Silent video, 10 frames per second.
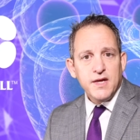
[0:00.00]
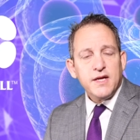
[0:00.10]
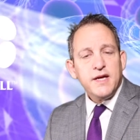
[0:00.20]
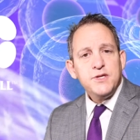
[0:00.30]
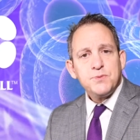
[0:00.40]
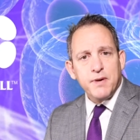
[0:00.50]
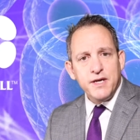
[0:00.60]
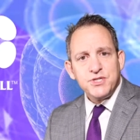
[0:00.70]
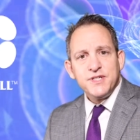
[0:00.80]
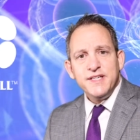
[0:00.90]
Each
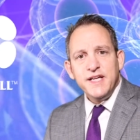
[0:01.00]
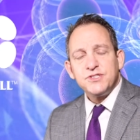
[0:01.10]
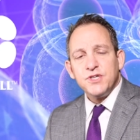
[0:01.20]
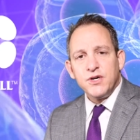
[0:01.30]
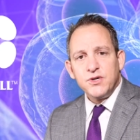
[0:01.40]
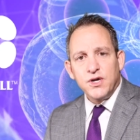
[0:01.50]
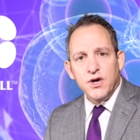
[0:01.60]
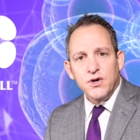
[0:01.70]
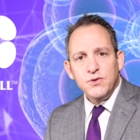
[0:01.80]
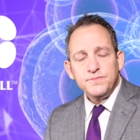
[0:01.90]
patient needs to
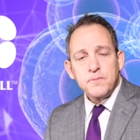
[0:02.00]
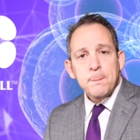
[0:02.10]
undergo